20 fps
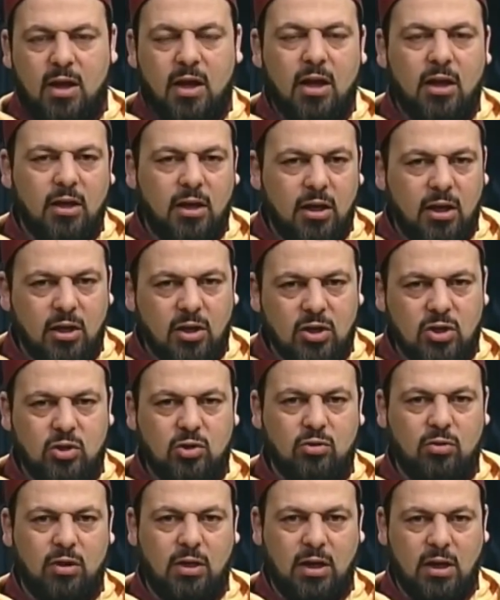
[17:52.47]
and ears
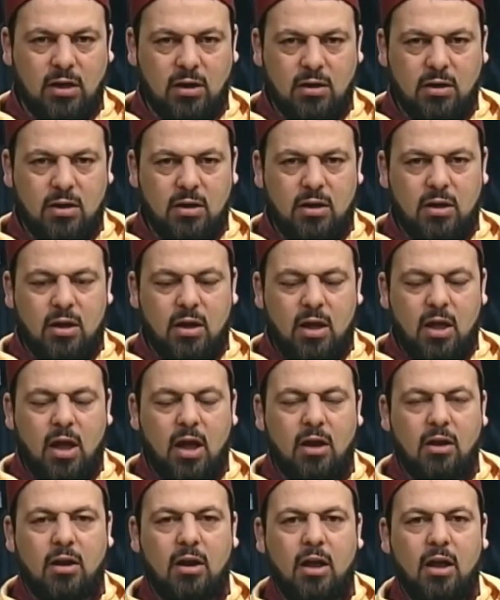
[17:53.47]
to hear
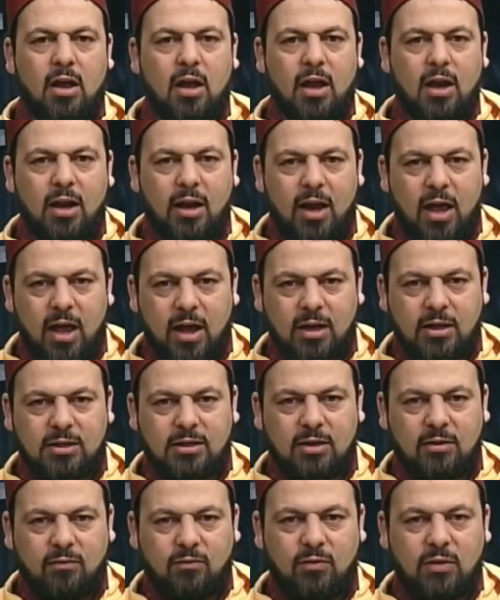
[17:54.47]
and
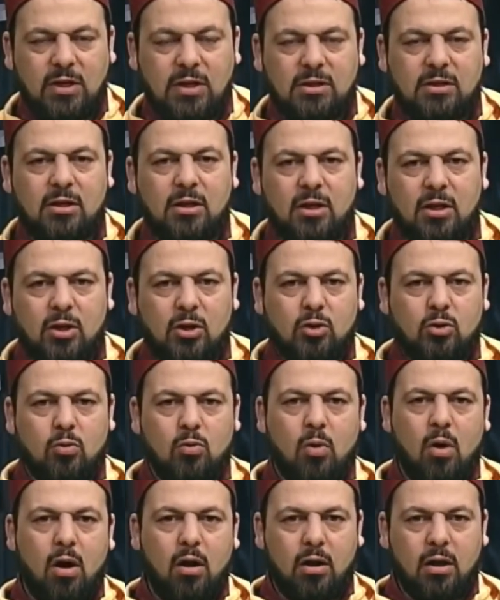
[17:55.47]
legs and feet to
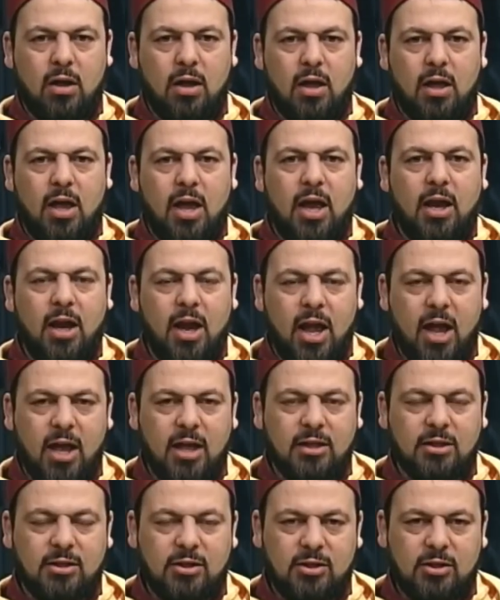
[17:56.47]
walk and
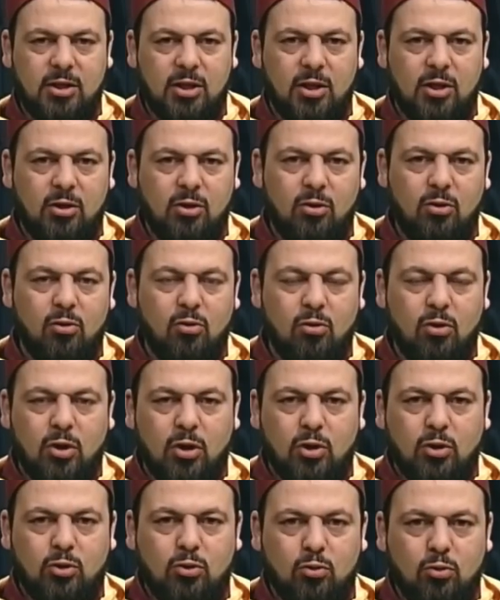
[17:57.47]
hands you know
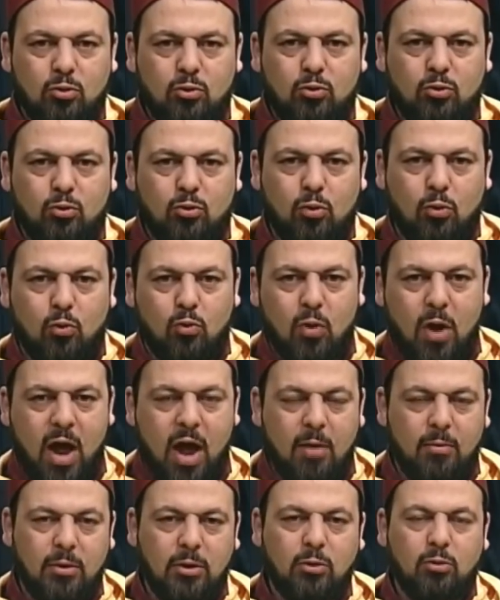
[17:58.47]
to, to, to
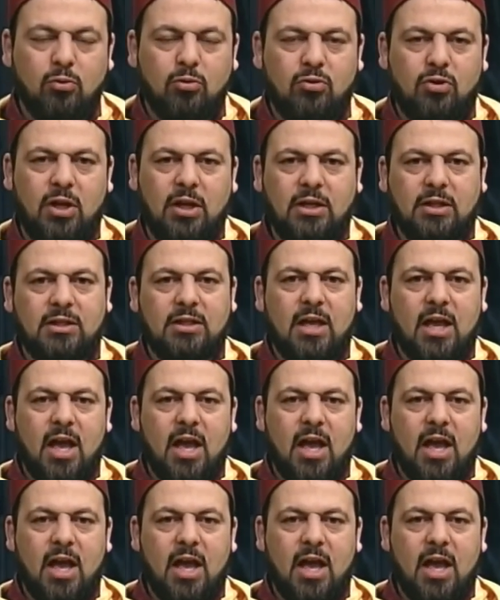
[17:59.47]
grab and do things